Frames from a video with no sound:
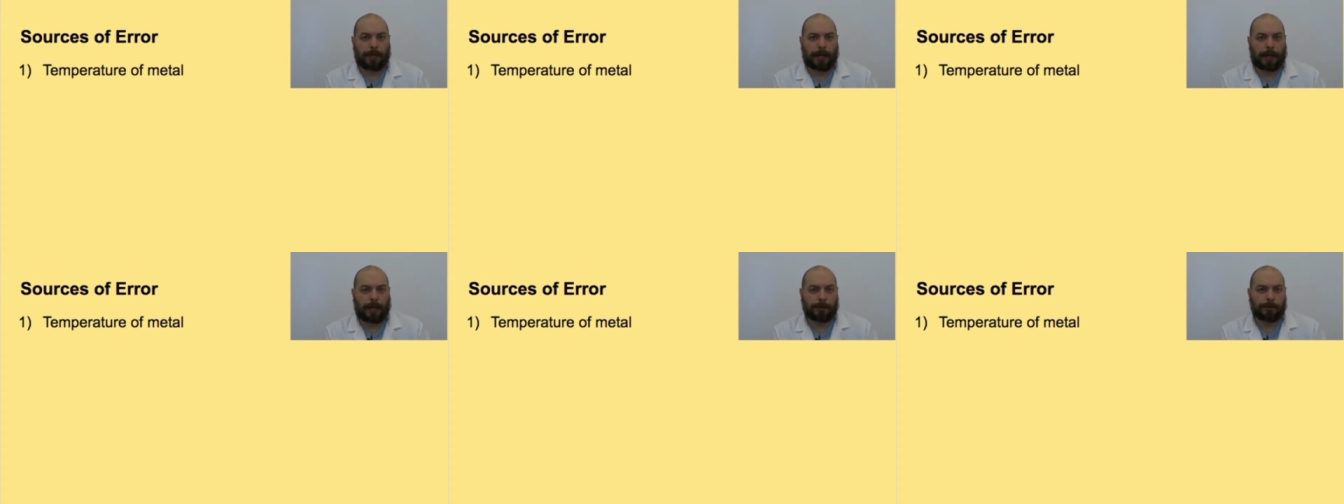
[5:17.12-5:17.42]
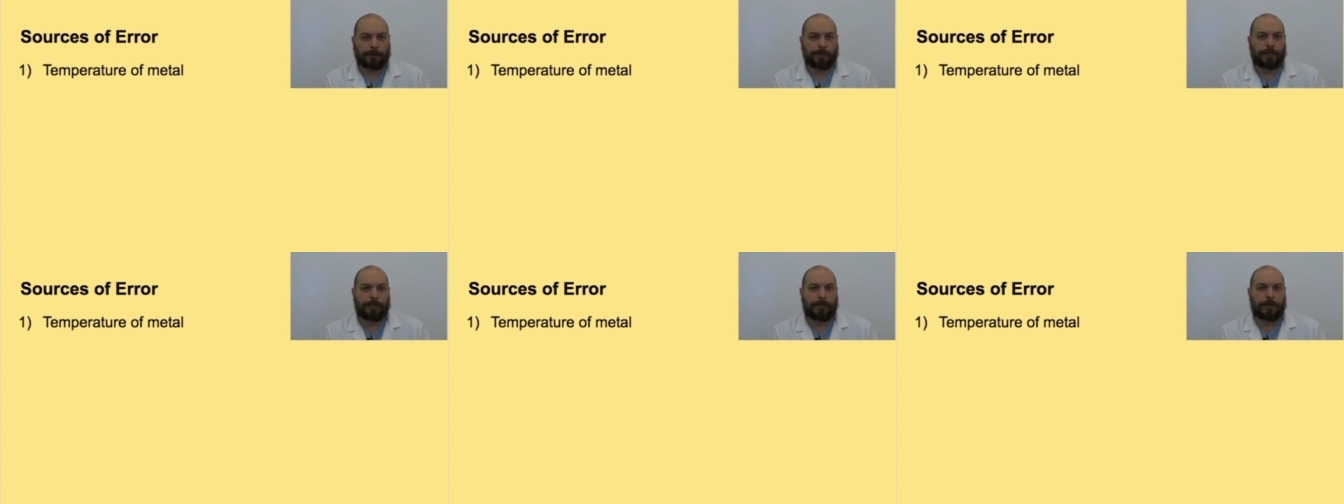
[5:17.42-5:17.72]

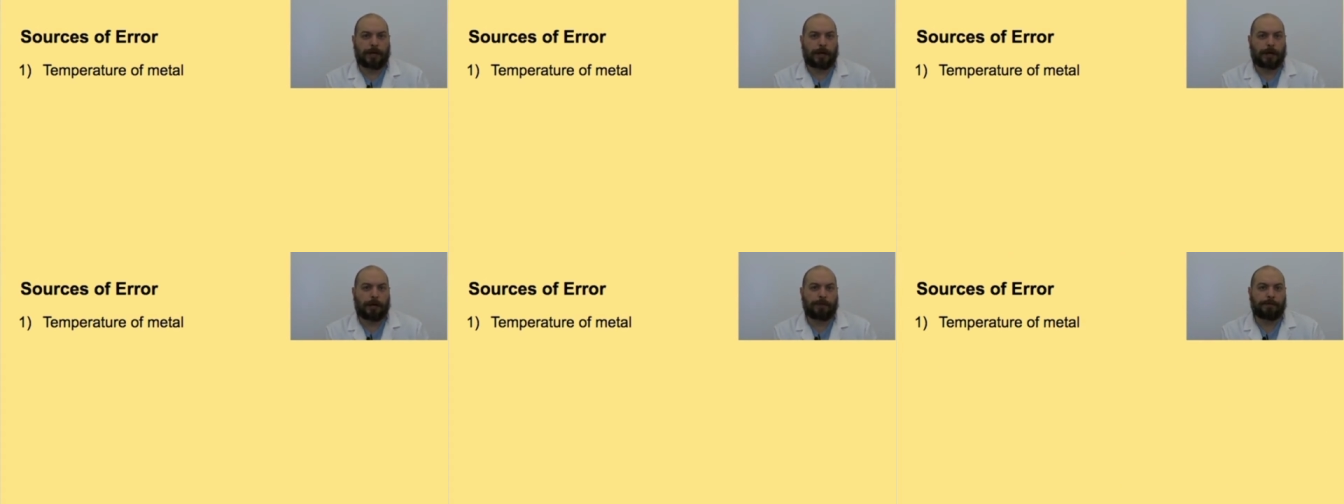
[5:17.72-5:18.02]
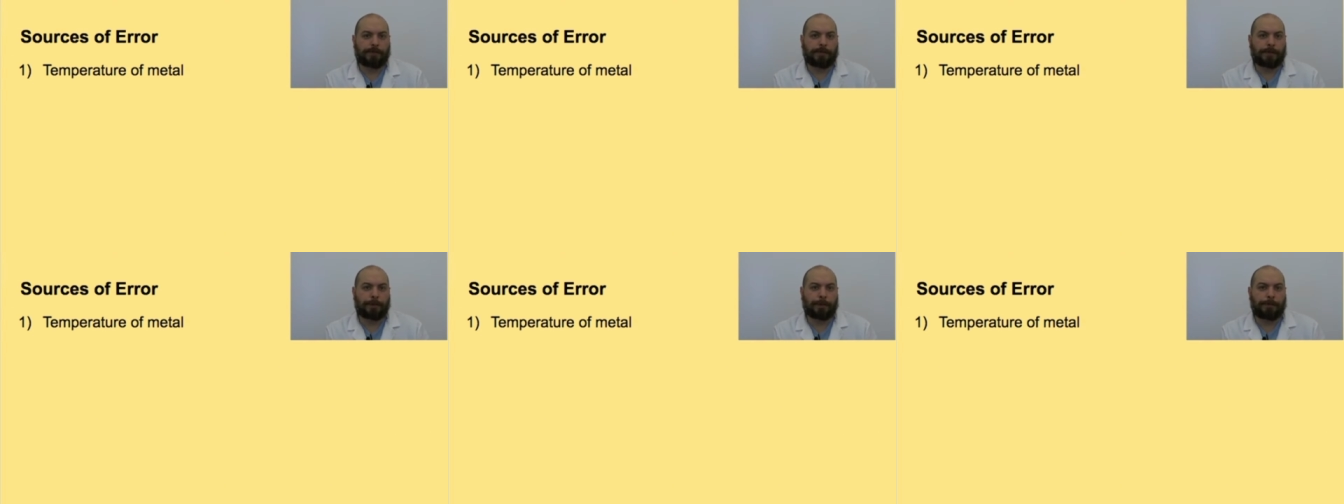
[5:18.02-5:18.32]
energy
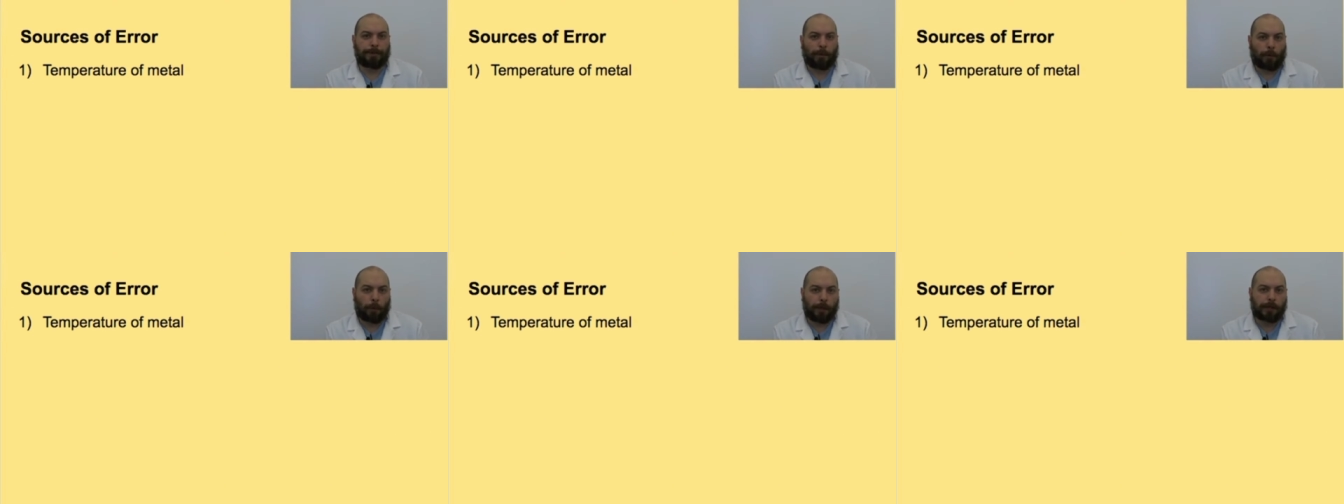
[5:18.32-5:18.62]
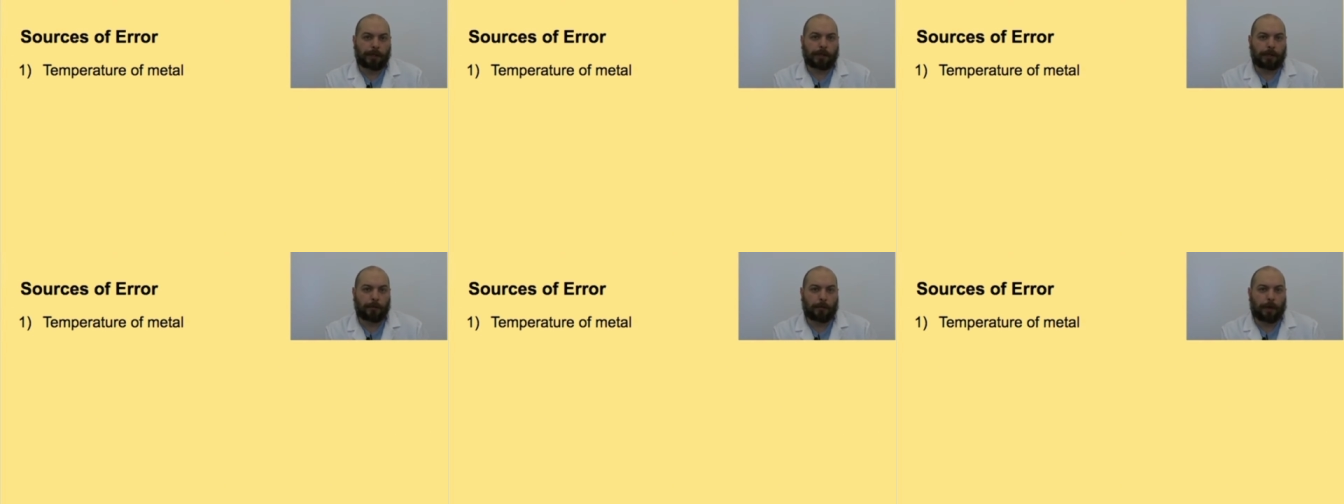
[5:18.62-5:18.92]
of the
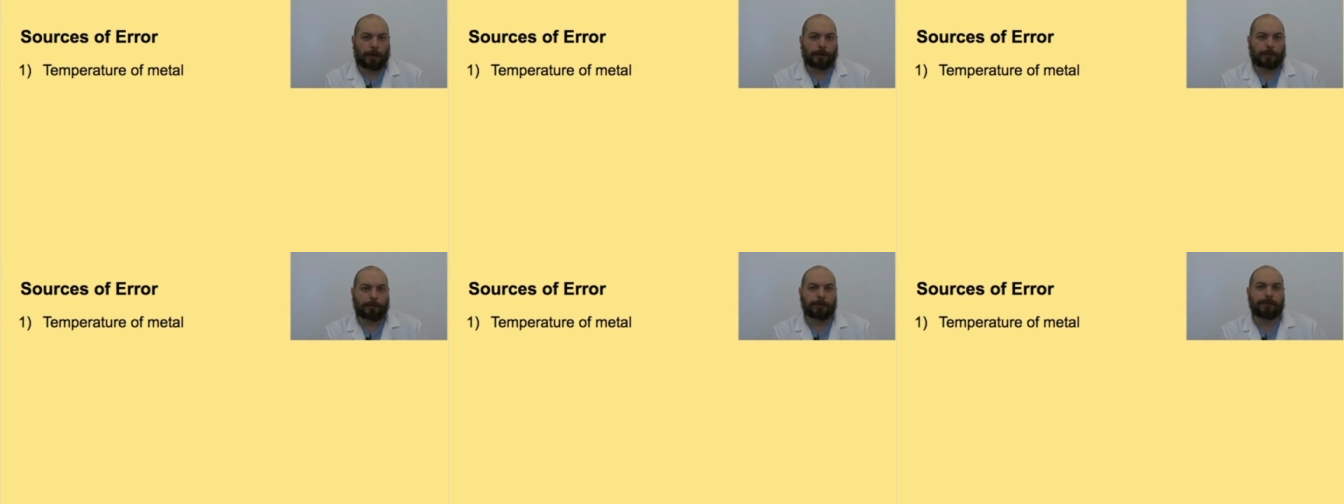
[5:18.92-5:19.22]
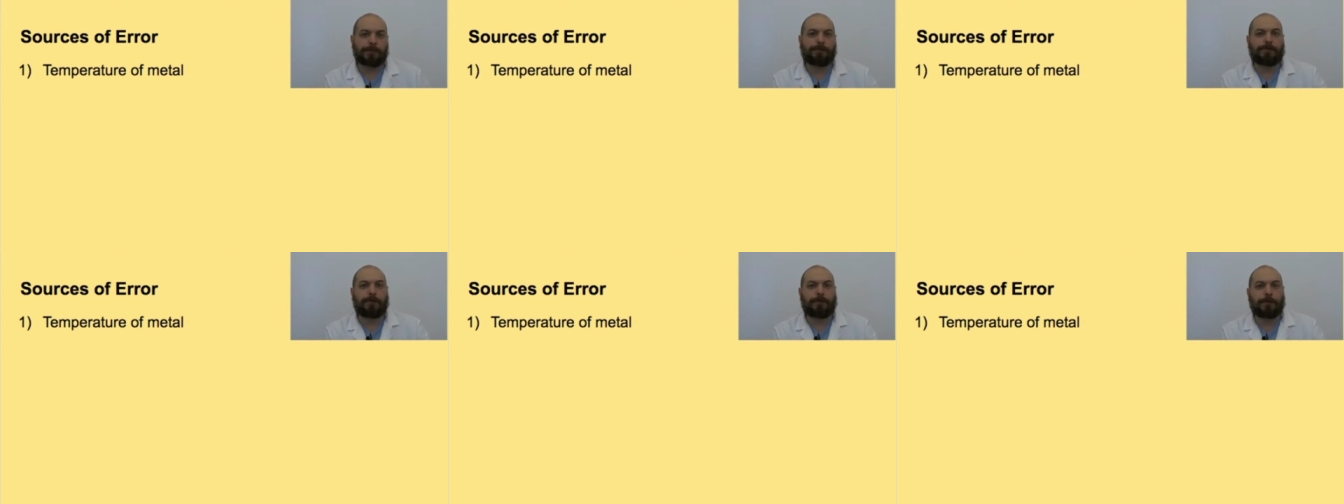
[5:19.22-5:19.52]
boiling water
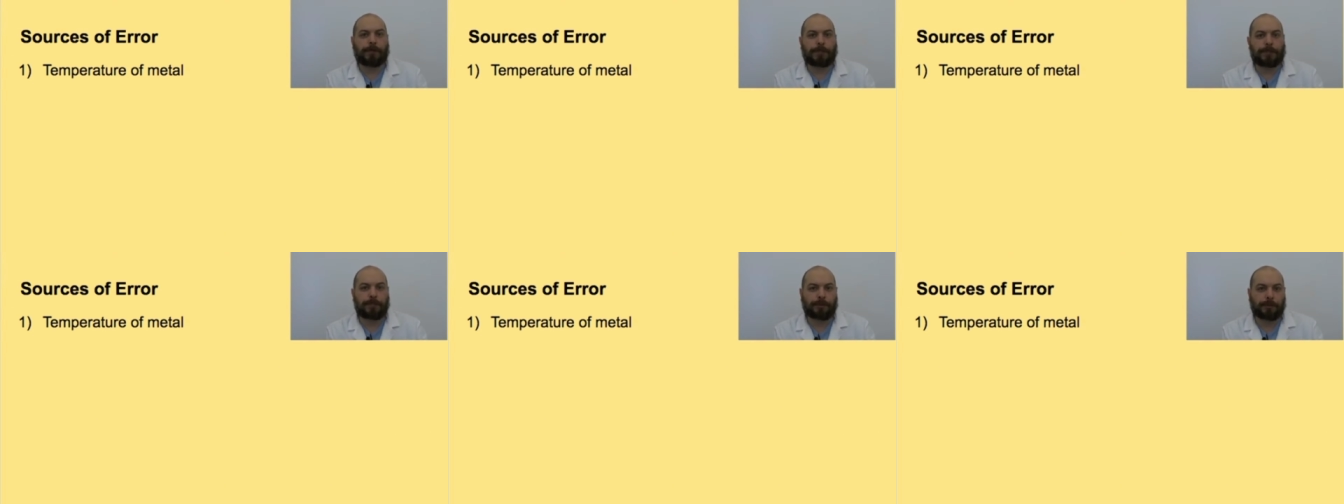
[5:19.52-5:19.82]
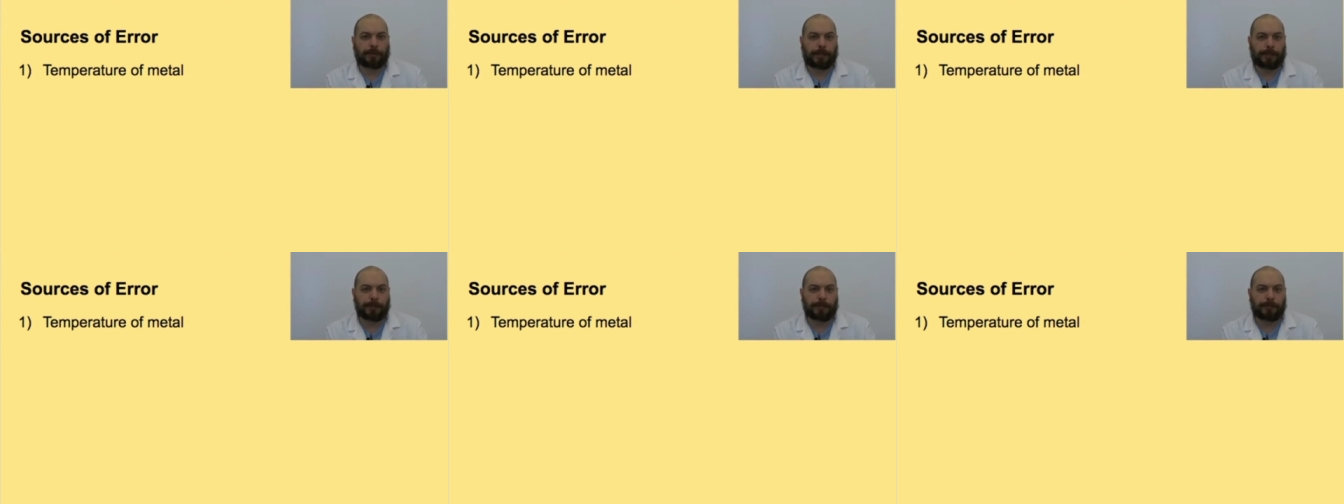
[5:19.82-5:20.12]
was fully
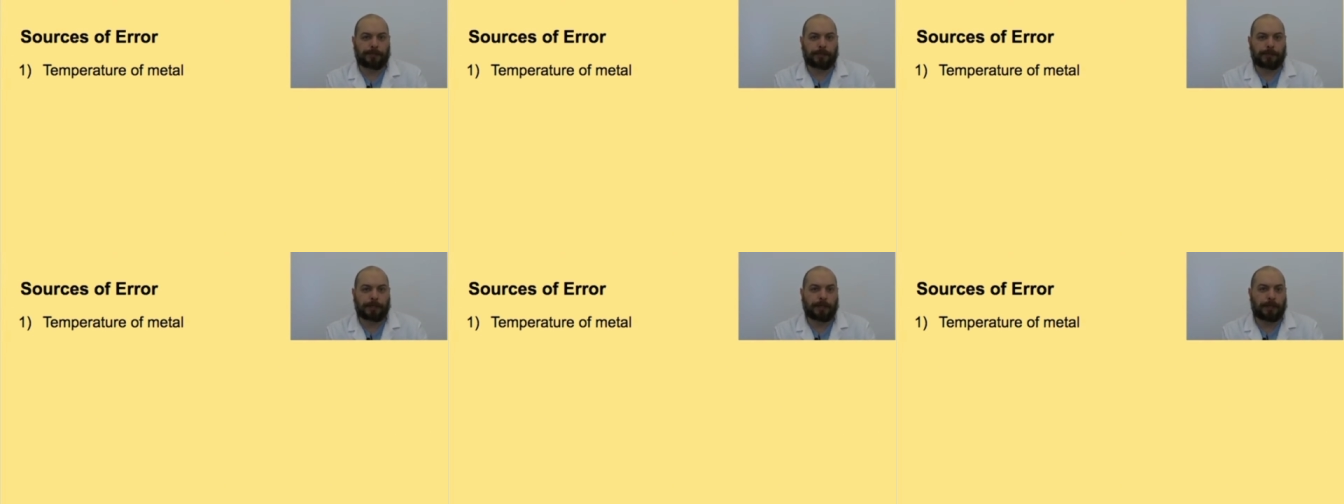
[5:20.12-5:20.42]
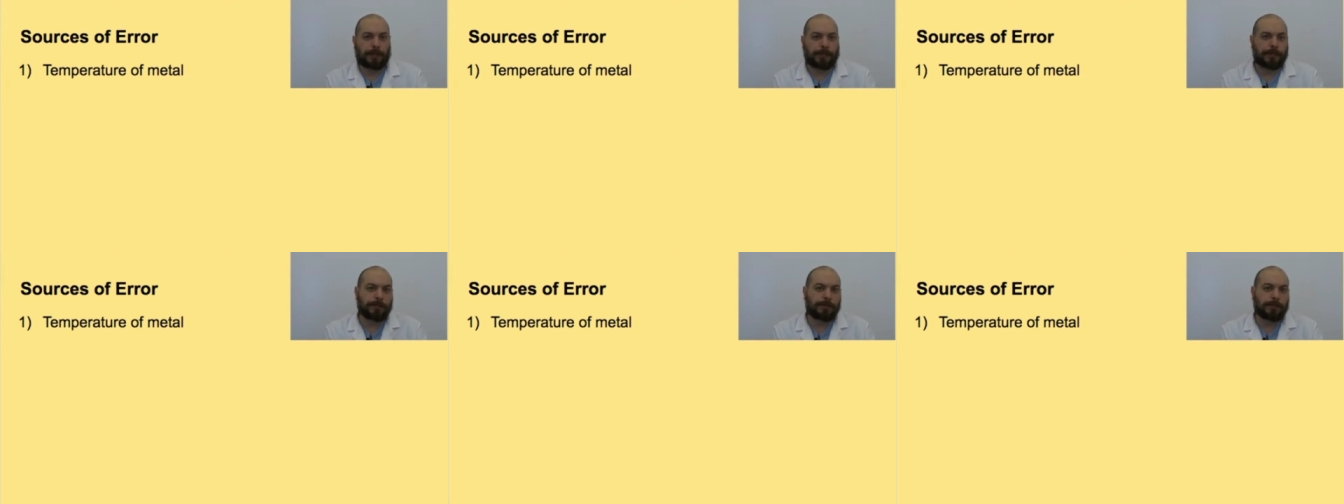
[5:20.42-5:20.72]
transferred
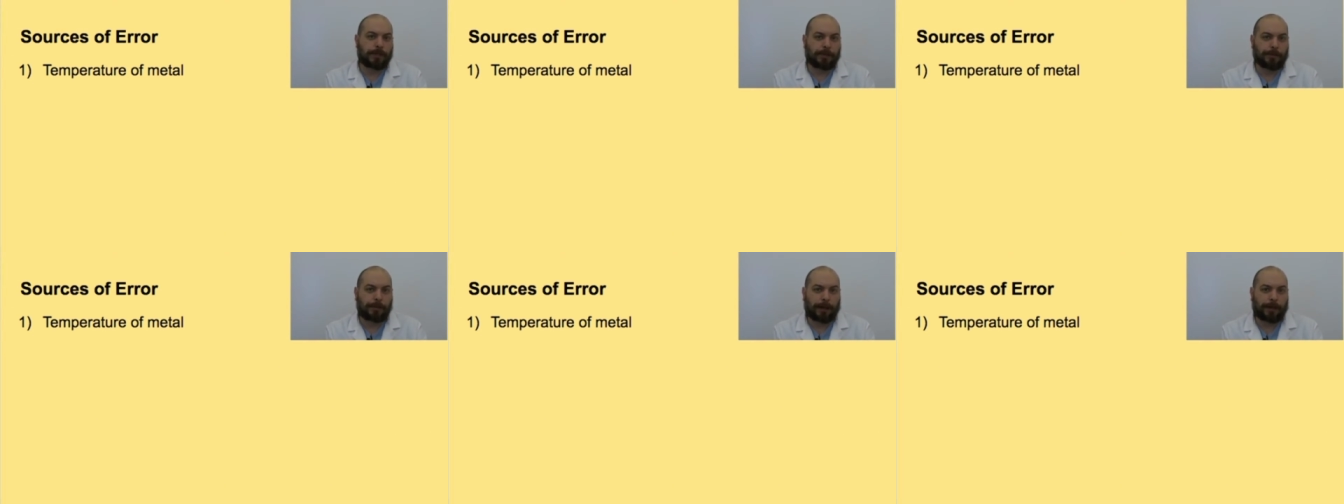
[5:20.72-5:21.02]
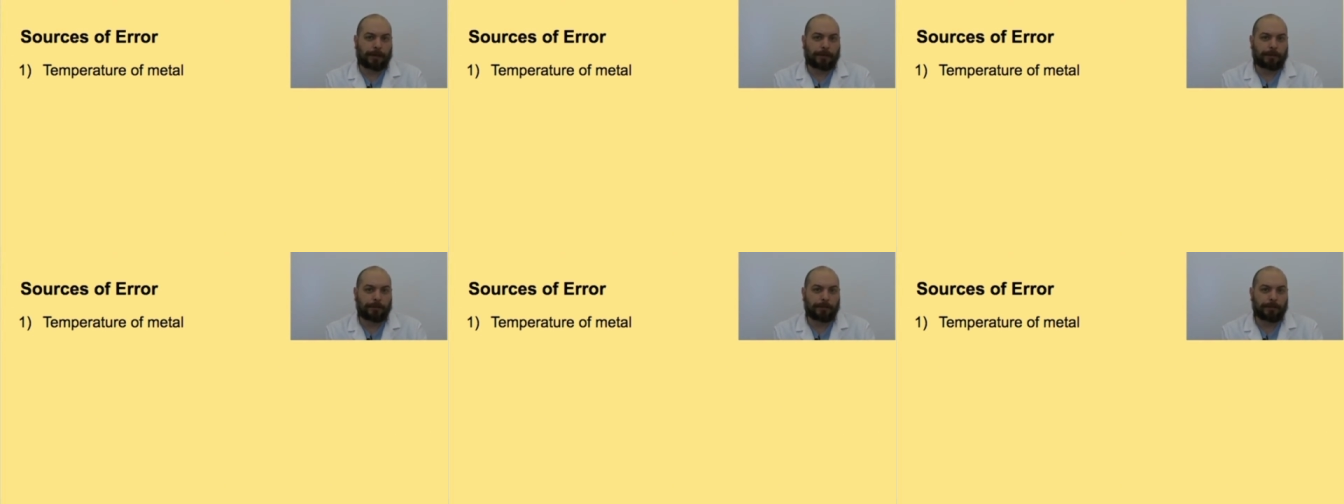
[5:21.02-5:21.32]
into the
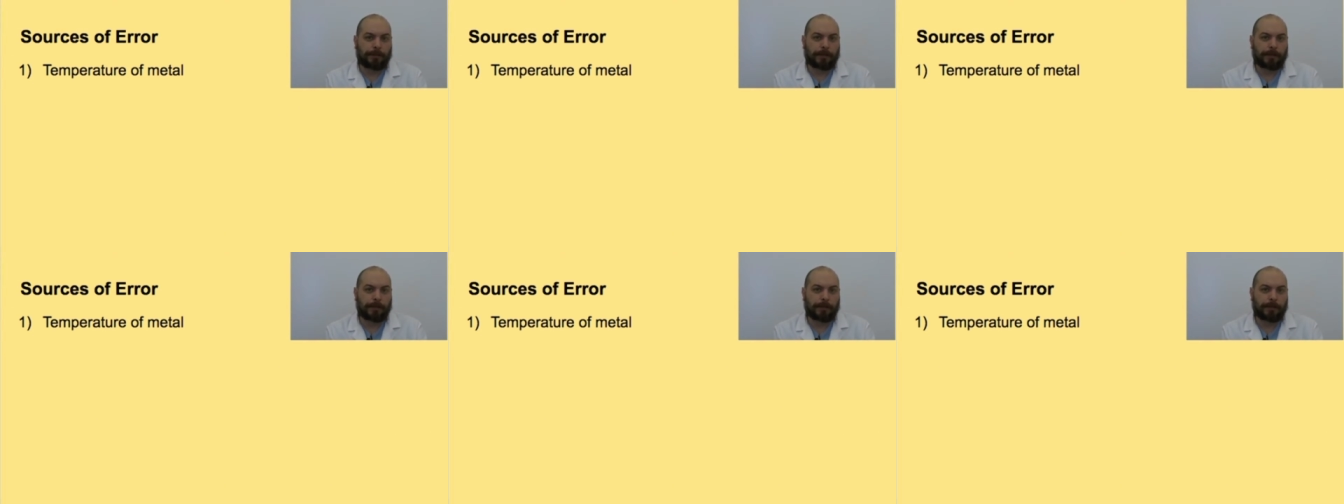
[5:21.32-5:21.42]
metal.